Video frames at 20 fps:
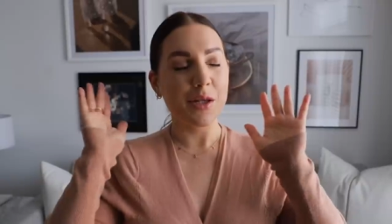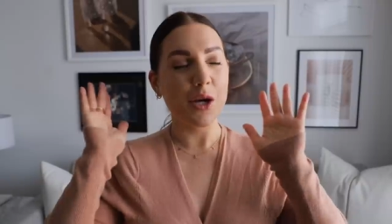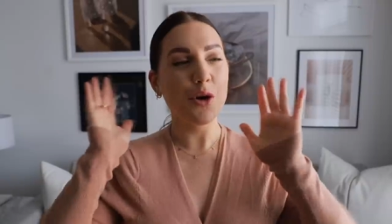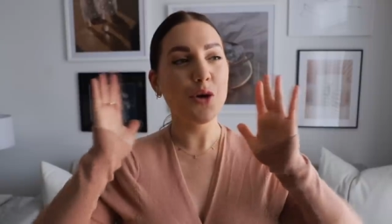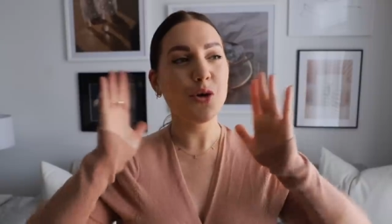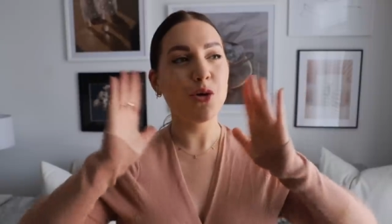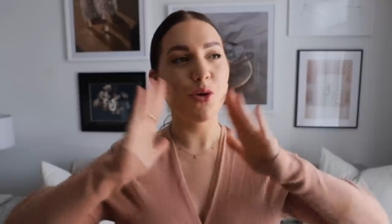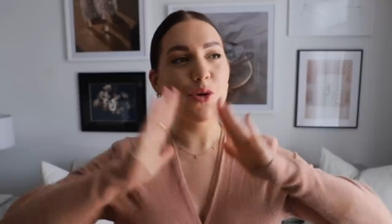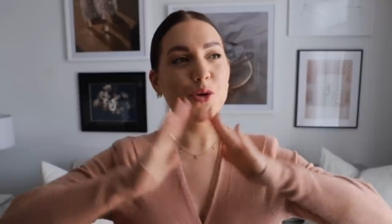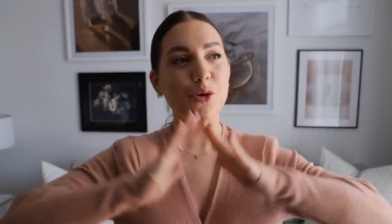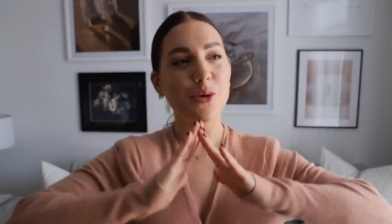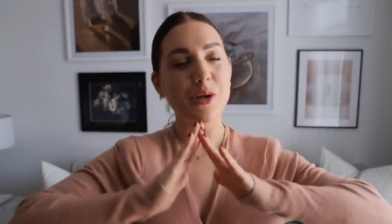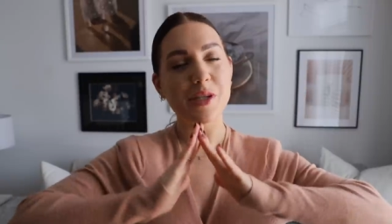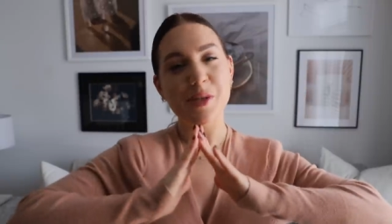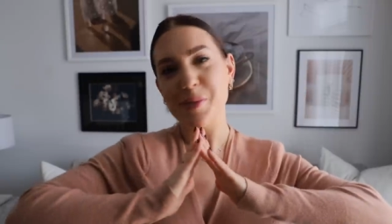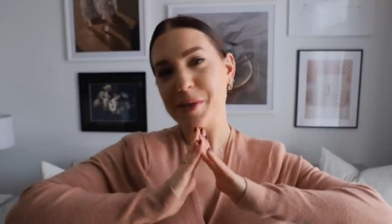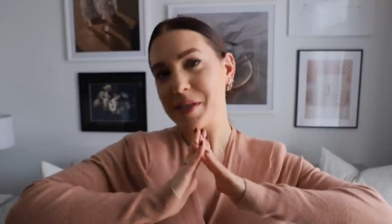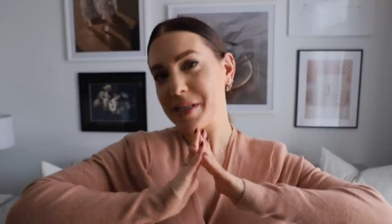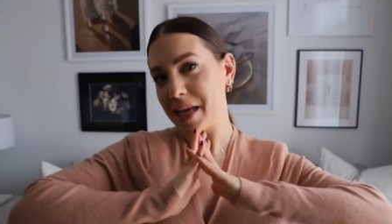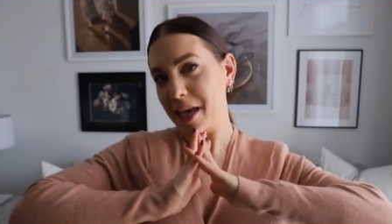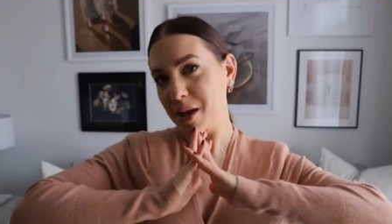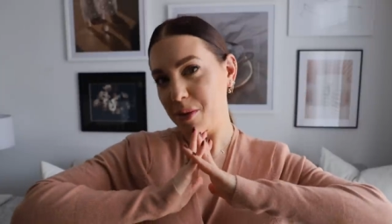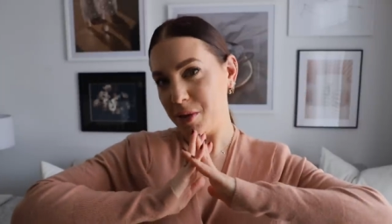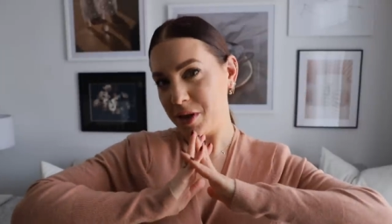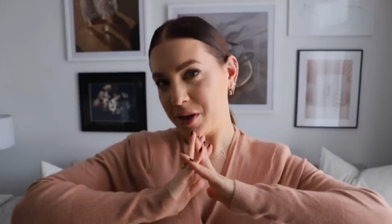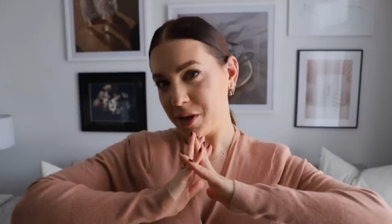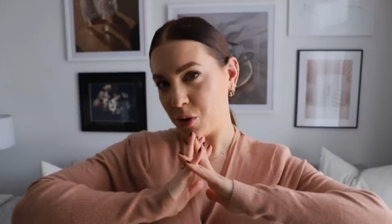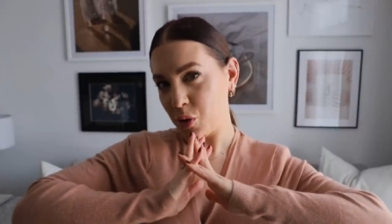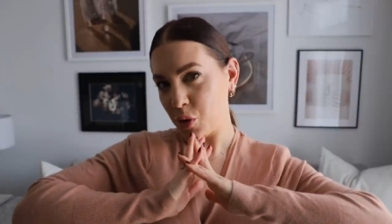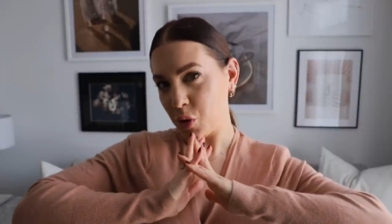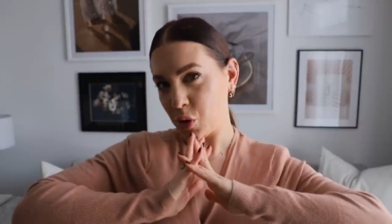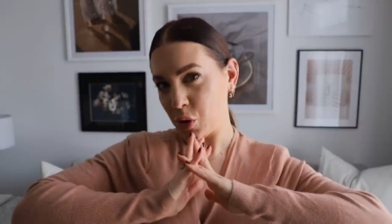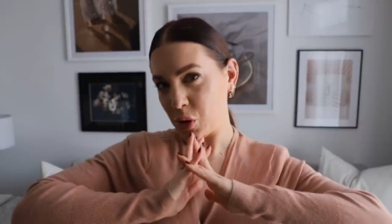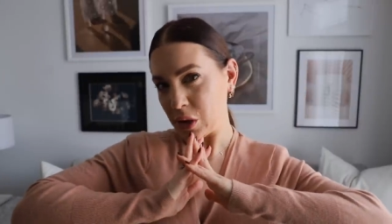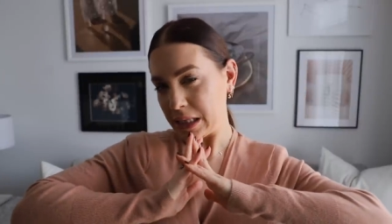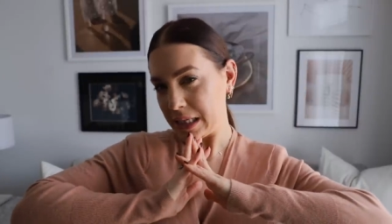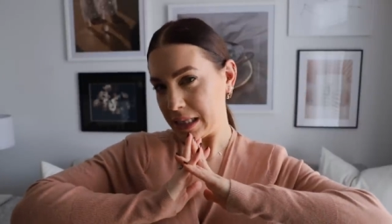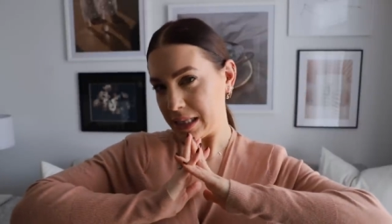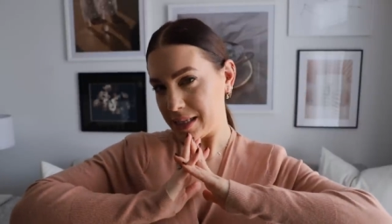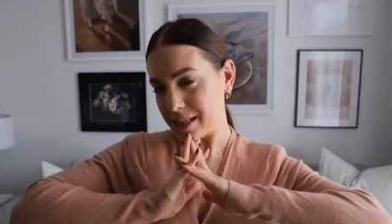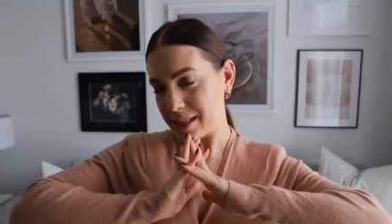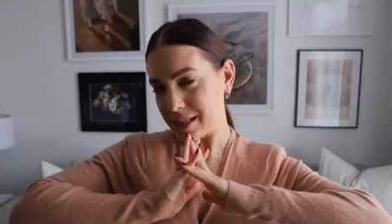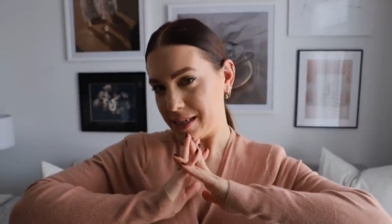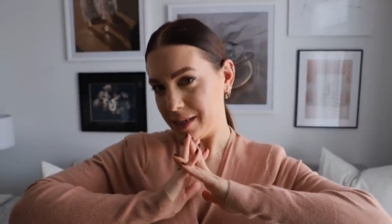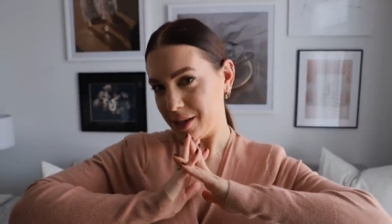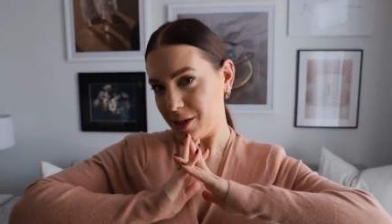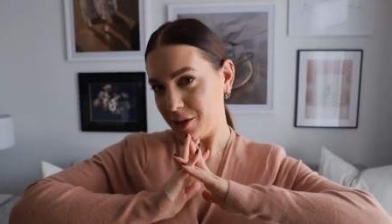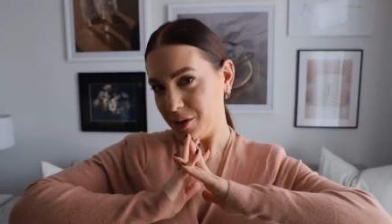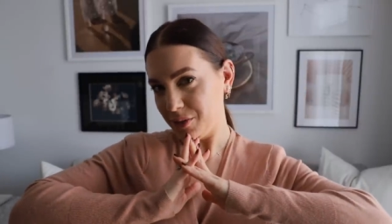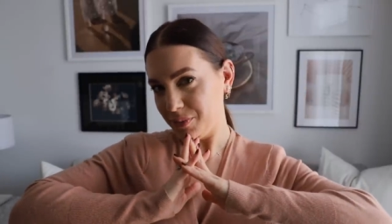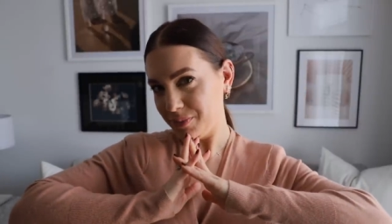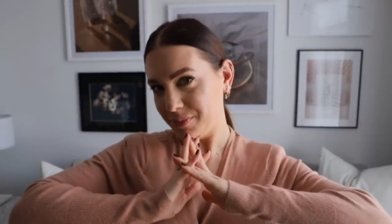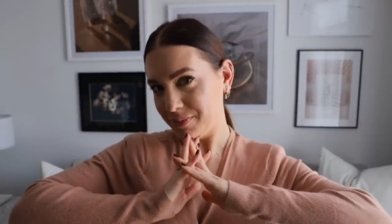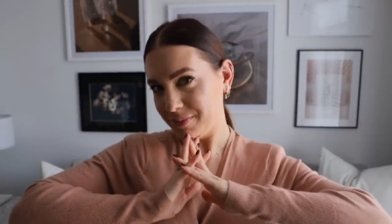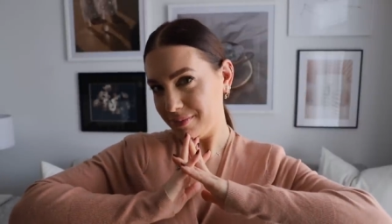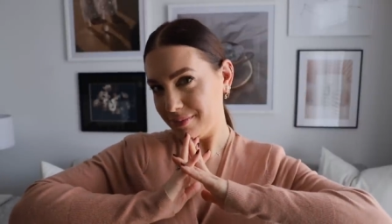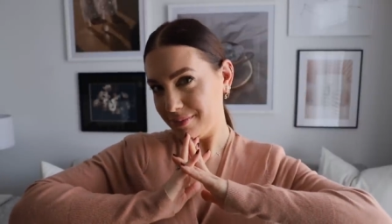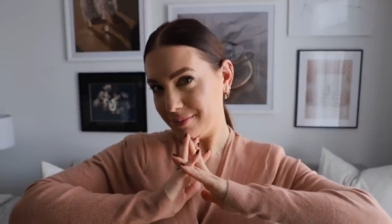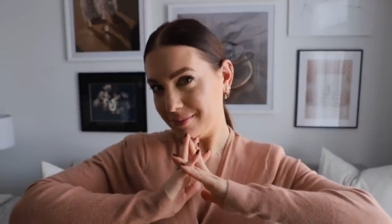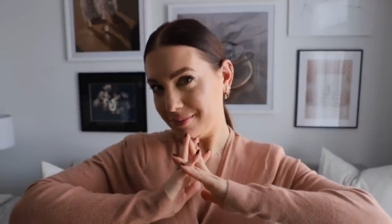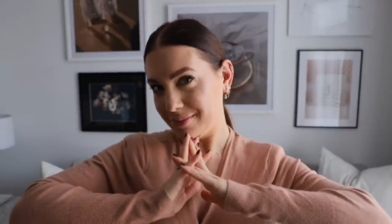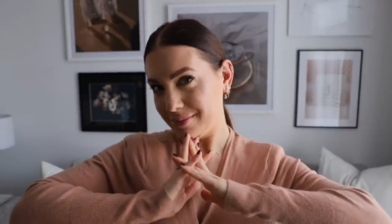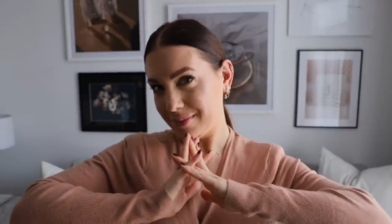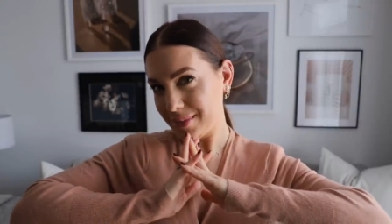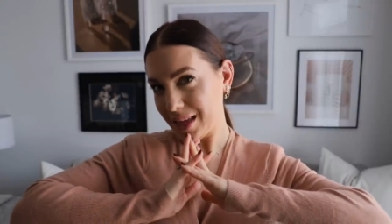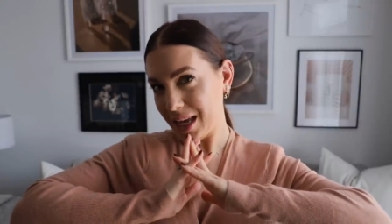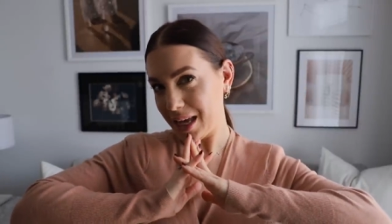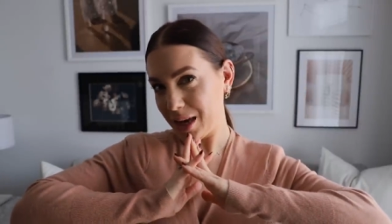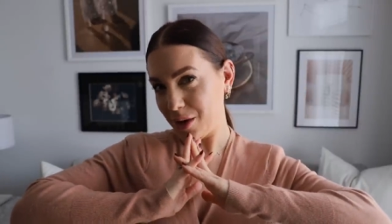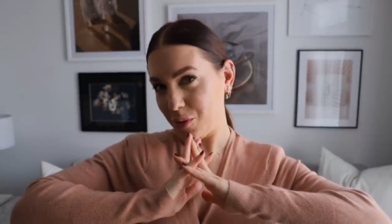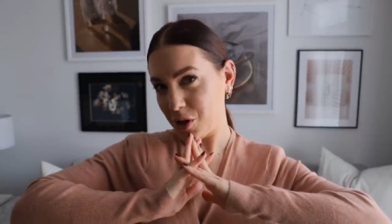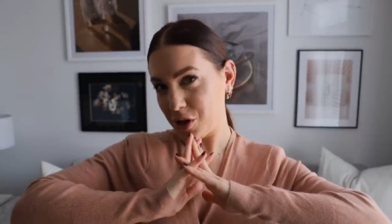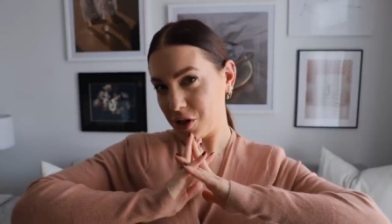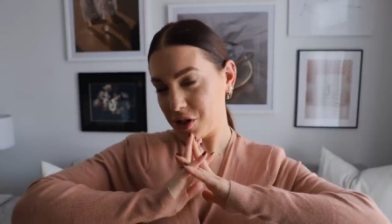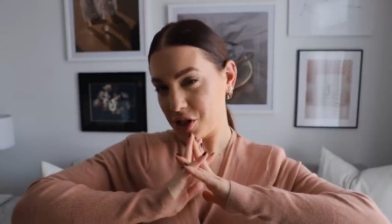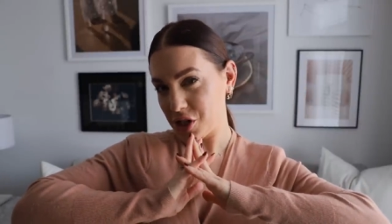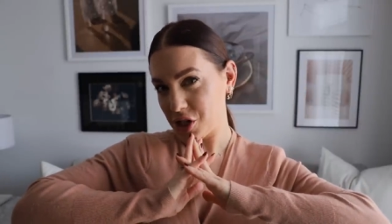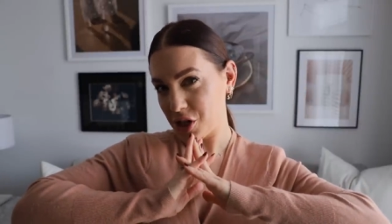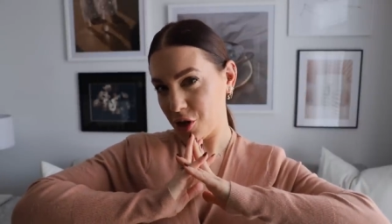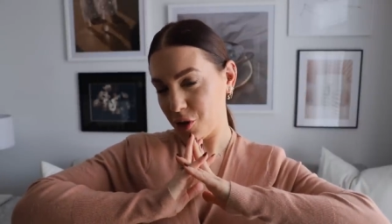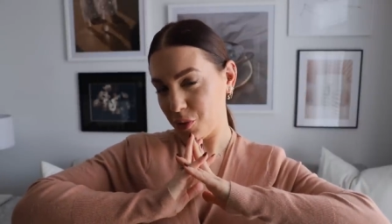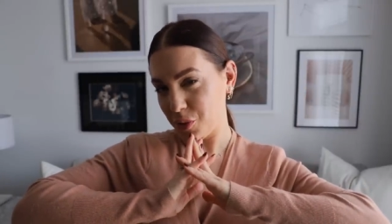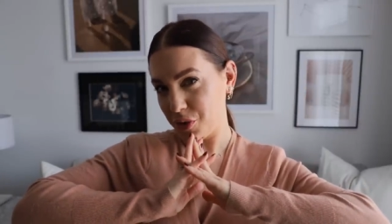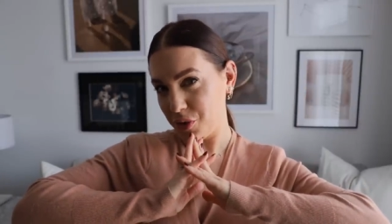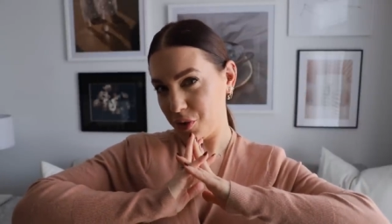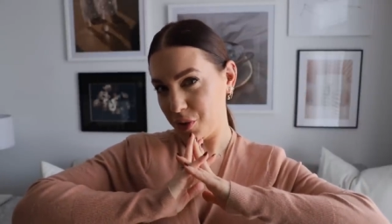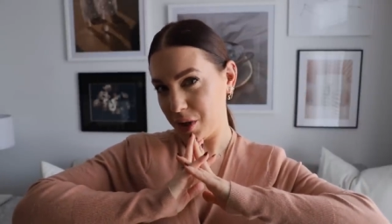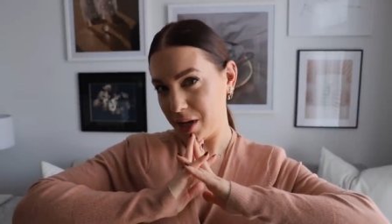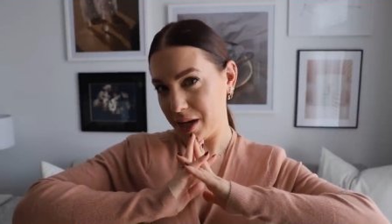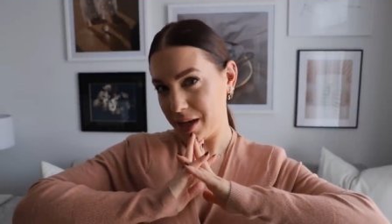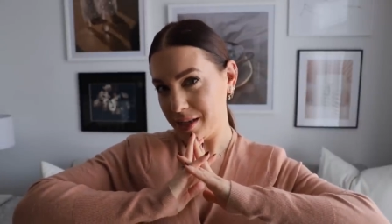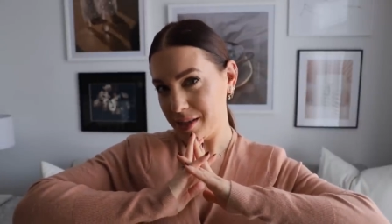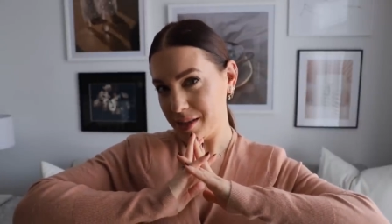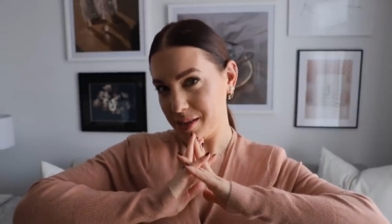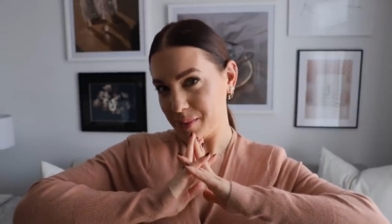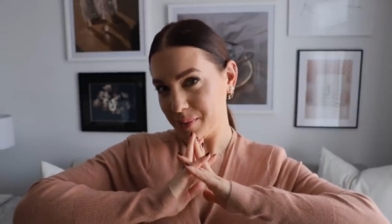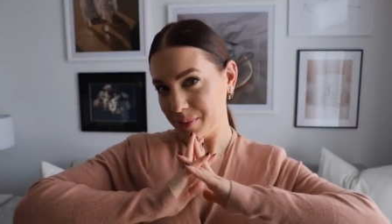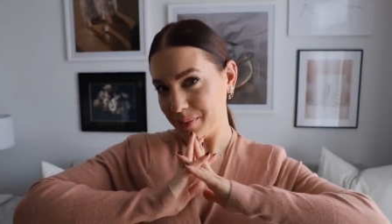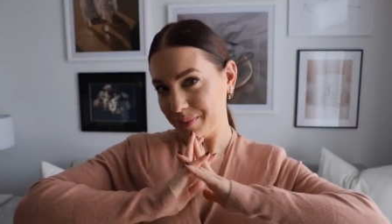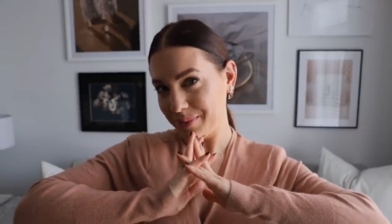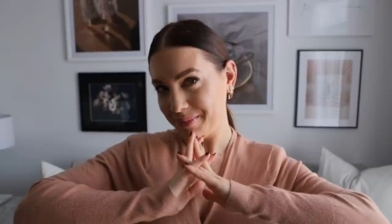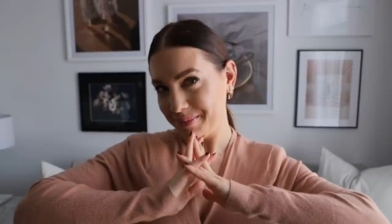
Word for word: So Christmas came a little early this year and I wanted to share it with you guys.